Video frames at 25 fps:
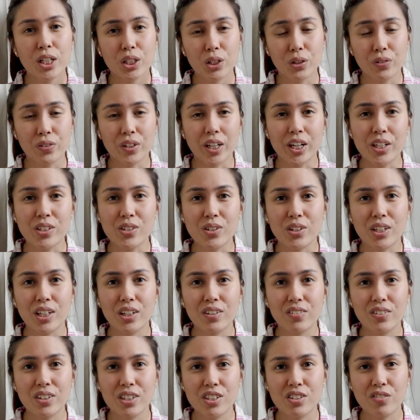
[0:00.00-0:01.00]
Don't forget to
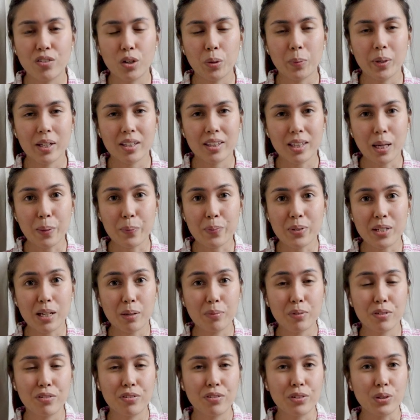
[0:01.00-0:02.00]
give this video a big thumbs
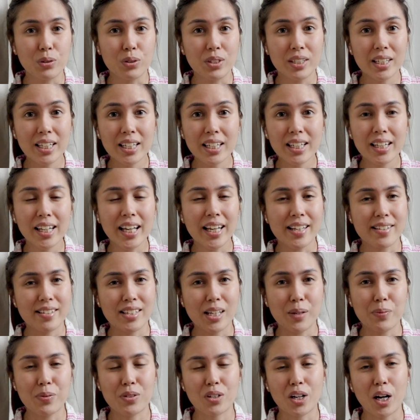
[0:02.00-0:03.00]
up if you did and
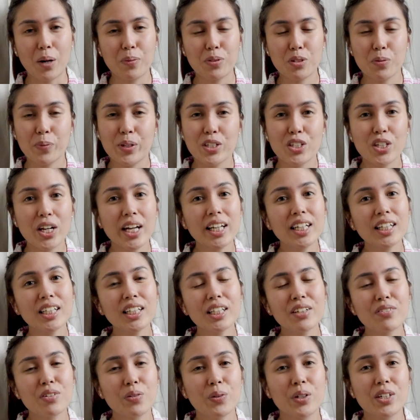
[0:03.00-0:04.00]
subscribe to my channel
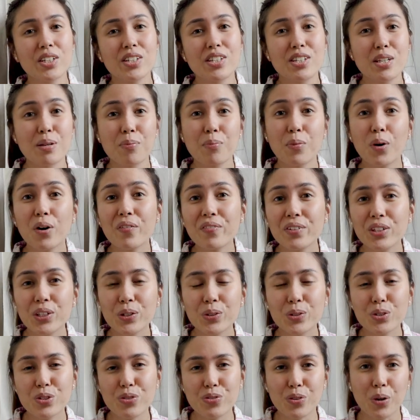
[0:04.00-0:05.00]
if you want to see more
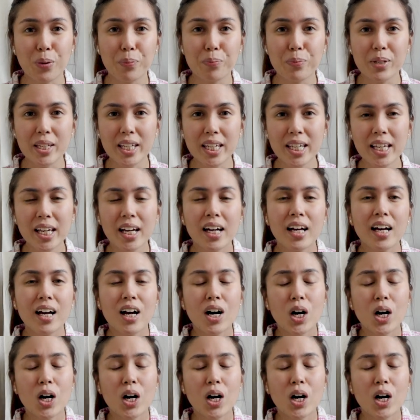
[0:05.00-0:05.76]
videos from me.